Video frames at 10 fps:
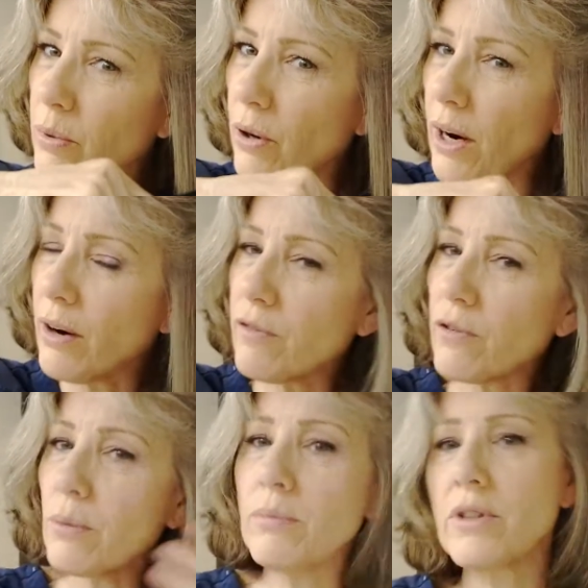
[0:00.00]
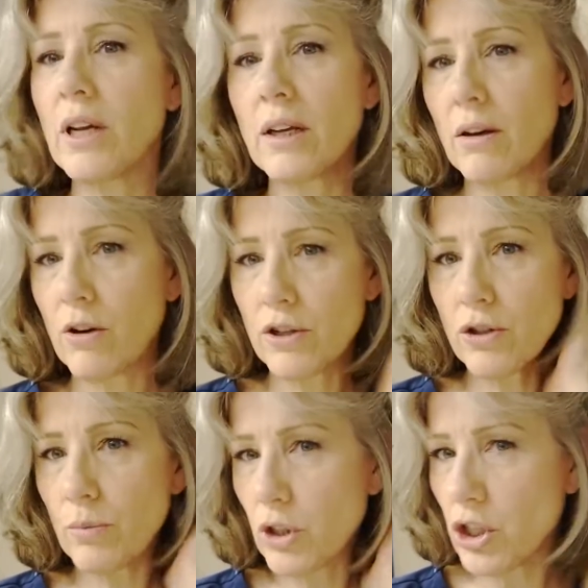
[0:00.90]
your hair from taking on
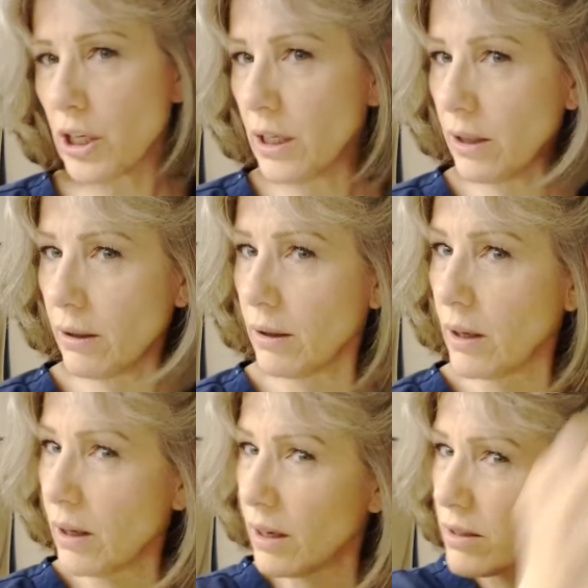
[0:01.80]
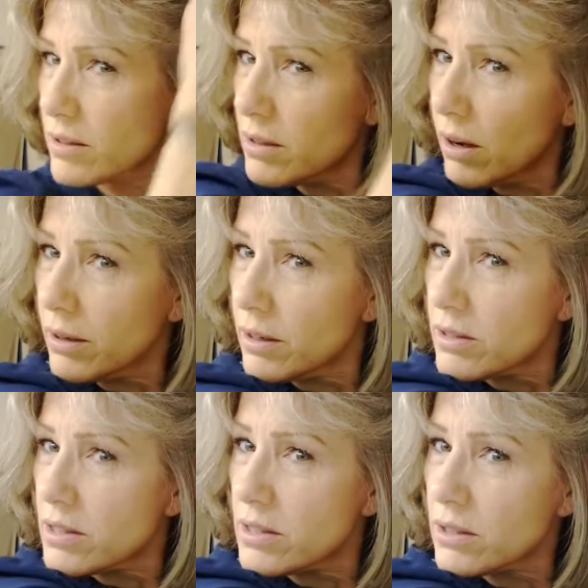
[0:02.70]
too much heat it's not
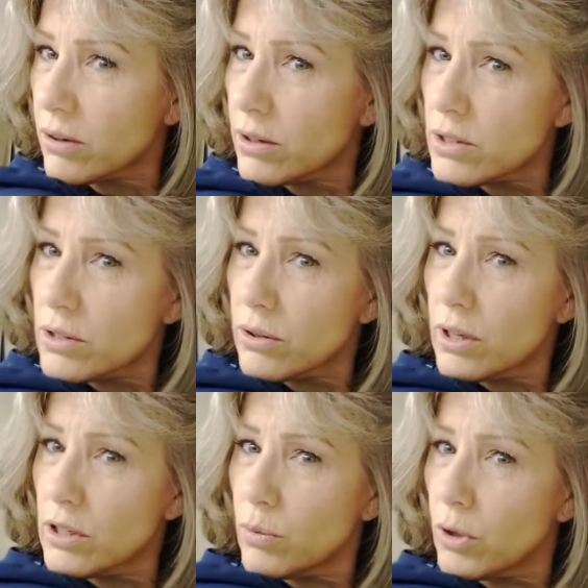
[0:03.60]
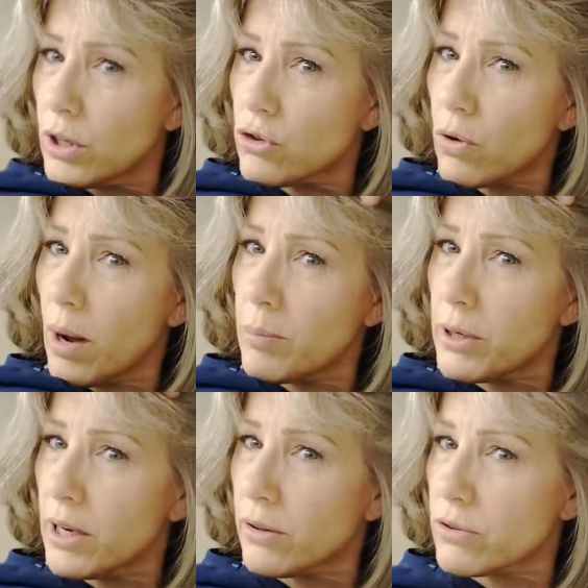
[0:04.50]
necessary. So then you want to drop
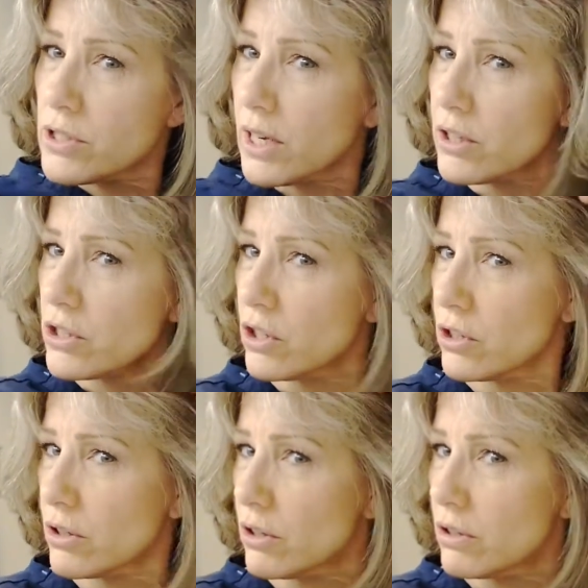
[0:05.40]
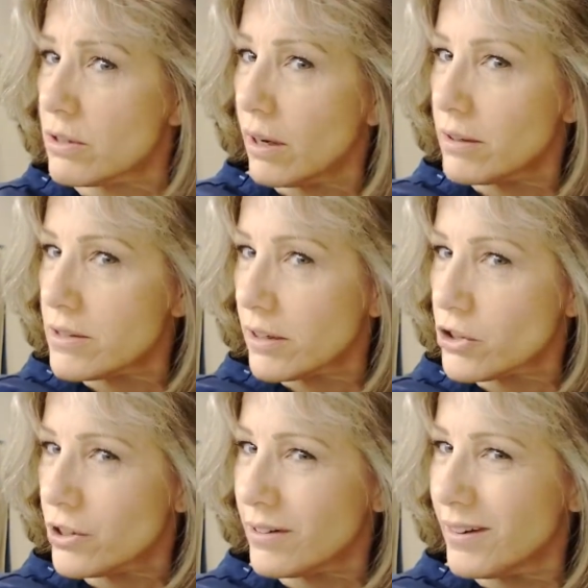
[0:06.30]
another section, uh,
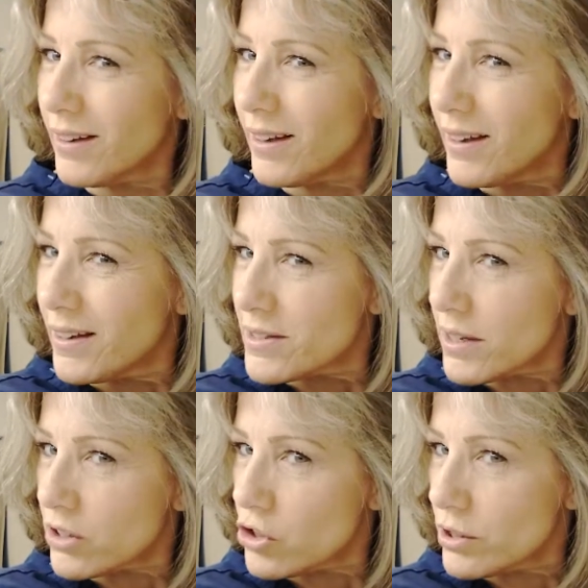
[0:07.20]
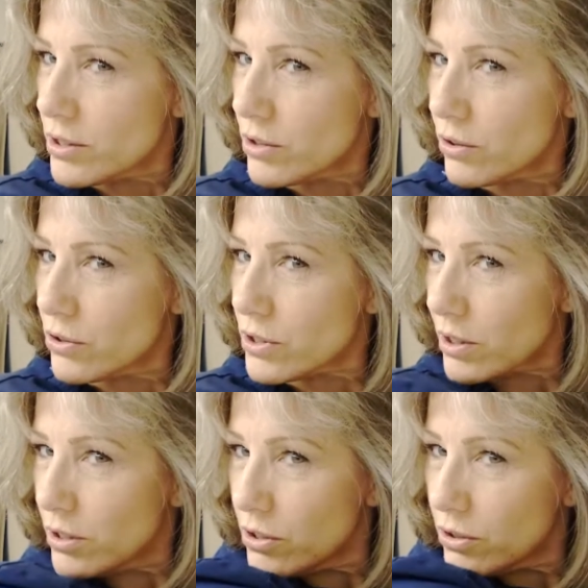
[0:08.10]
section, section. So you're just
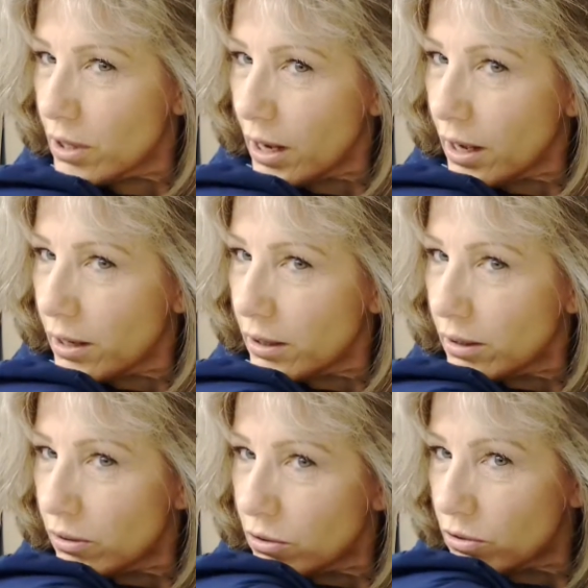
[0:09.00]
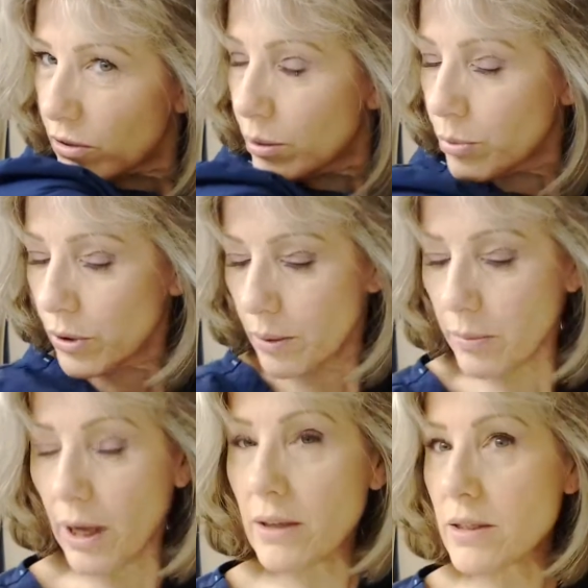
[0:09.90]
going to do that and you're just going to put up
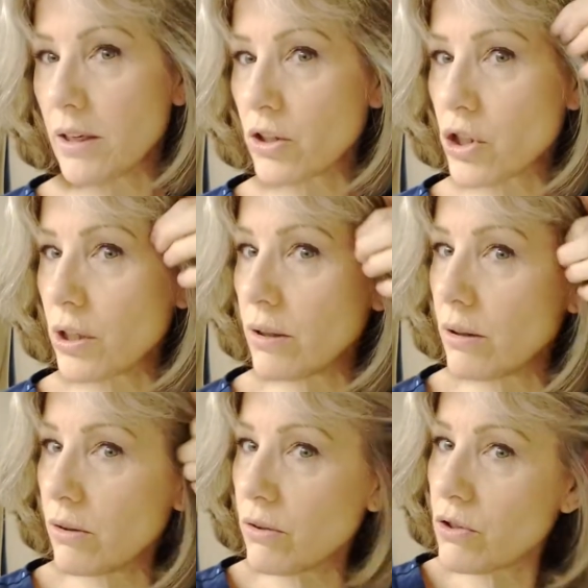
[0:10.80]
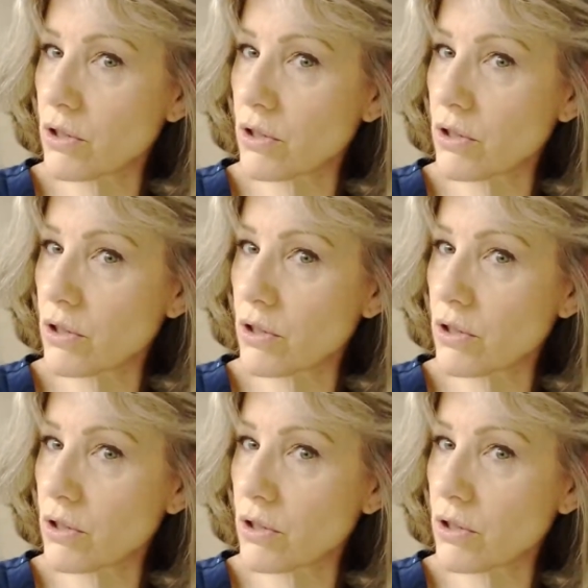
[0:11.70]
that section and you're